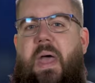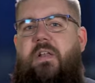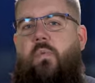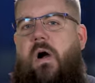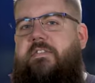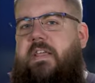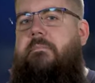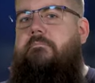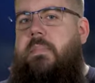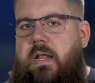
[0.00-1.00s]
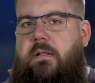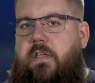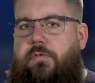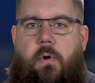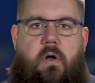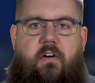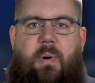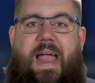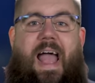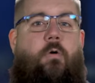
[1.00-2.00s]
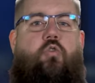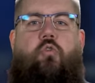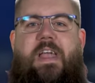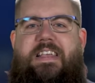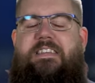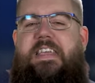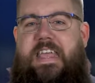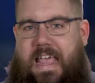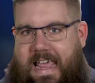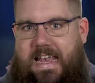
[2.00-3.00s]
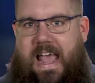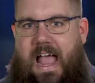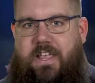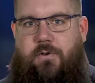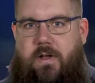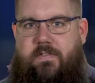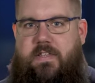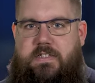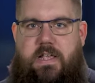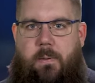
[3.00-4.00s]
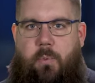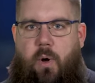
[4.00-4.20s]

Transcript: Ben was immediately thrown off by how crazy inaccurate this setup